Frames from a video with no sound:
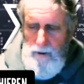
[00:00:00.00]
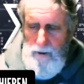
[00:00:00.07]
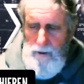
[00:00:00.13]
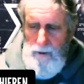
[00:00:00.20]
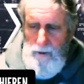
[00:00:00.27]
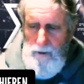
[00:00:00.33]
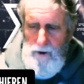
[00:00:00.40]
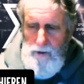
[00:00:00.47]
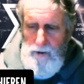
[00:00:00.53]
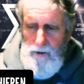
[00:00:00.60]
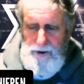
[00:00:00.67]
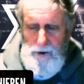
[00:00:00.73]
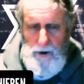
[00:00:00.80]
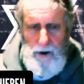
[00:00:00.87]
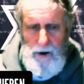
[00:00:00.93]
What's
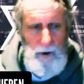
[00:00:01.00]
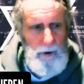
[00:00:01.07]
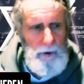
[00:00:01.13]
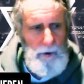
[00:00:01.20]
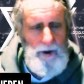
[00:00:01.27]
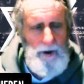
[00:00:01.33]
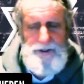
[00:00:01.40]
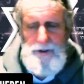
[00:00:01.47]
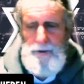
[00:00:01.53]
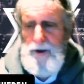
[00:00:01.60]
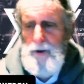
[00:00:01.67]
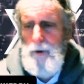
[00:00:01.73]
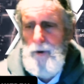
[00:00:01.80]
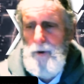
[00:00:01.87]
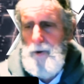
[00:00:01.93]
going on? Where he wants to be in
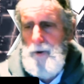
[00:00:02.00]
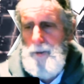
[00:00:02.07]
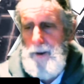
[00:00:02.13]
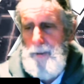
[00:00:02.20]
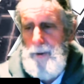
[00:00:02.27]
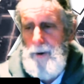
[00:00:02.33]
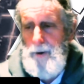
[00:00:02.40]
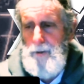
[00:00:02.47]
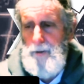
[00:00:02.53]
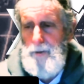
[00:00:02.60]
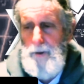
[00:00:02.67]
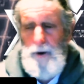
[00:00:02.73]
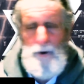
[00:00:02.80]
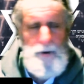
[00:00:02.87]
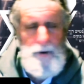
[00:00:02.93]
a world where people are
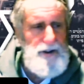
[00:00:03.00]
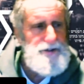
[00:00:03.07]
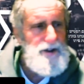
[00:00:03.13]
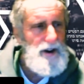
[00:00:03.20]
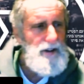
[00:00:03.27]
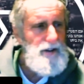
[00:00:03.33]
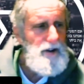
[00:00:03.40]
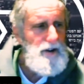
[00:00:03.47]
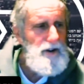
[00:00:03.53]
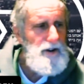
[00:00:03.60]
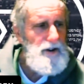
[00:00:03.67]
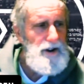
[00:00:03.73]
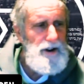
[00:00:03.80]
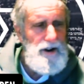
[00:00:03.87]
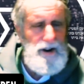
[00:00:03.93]
murdering each
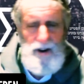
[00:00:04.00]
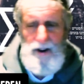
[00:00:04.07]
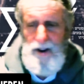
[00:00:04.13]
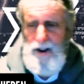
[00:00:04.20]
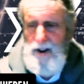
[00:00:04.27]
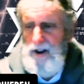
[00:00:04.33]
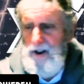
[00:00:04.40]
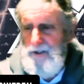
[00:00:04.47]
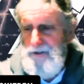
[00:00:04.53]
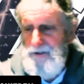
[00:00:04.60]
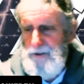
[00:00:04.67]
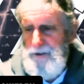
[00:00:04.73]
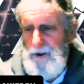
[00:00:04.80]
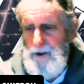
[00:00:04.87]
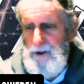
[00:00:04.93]
other,
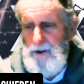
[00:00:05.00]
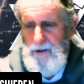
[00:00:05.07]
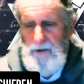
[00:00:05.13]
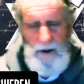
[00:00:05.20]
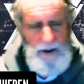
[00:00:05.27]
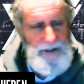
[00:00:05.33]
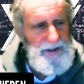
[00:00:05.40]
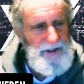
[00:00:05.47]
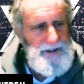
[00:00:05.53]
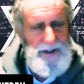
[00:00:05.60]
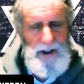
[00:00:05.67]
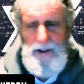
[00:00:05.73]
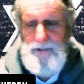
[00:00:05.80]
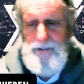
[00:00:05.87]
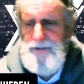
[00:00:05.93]
doing crazy
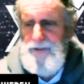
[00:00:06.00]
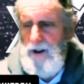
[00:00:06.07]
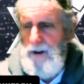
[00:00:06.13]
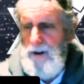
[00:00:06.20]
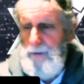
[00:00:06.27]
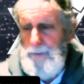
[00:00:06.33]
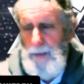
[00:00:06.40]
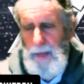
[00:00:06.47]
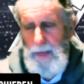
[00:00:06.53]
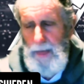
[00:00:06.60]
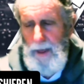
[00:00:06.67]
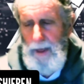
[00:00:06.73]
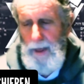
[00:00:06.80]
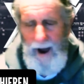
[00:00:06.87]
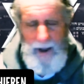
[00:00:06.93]
stuff,
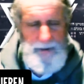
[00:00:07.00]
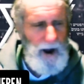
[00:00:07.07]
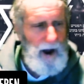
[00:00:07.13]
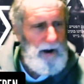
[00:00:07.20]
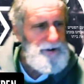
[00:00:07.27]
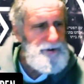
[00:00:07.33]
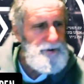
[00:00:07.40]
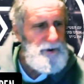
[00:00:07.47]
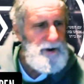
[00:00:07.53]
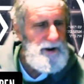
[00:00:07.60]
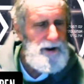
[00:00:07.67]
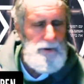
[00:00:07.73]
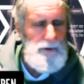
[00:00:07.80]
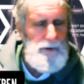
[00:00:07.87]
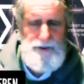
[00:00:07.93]

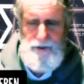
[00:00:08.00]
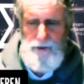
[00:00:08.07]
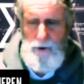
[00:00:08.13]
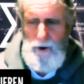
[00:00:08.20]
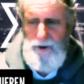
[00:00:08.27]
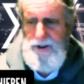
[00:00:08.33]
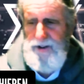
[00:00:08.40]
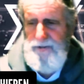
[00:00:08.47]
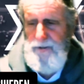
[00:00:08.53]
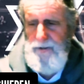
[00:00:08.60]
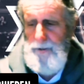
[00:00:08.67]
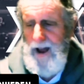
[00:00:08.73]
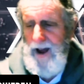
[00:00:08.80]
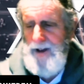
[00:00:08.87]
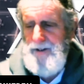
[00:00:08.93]
idolatry, which of course he
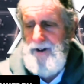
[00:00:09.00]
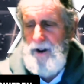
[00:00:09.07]
forbade.